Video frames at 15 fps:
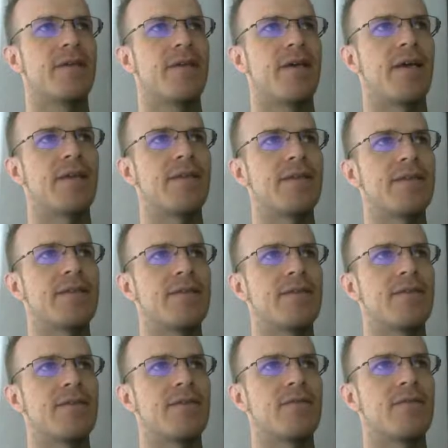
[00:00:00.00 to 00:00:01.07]
and this
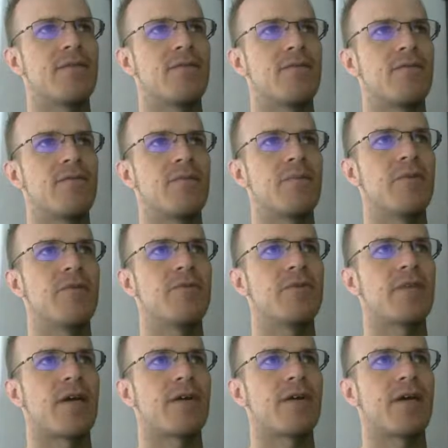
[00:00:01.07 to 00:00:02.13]
removes
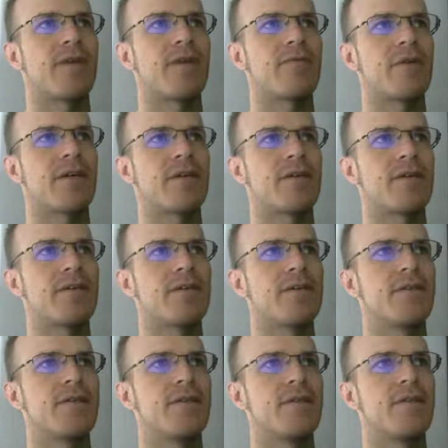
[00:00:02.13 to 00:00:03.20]
archived
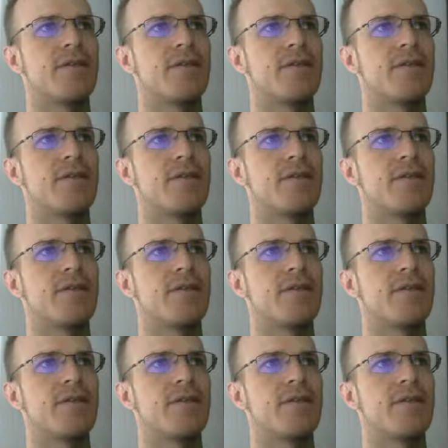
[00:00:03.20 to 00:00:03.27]
records.